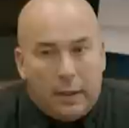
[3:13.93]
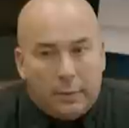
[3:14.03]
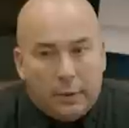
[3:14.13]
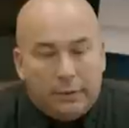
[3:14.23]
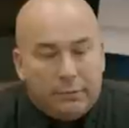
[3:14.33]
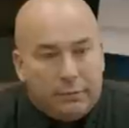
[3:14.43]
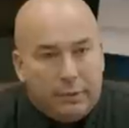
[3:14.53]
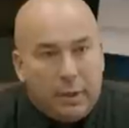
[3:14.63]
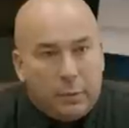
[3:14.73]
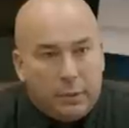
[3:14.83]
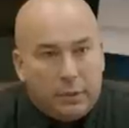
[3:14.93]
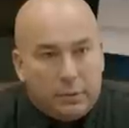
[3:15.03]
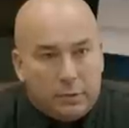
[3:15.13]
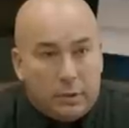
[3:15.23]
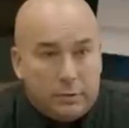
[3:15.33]
I believe the family
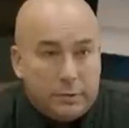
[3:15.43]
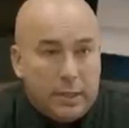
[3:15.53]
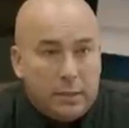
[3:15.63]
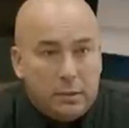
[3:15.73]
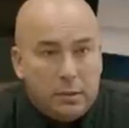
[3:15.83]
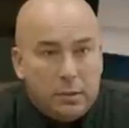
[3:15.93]
deserves that.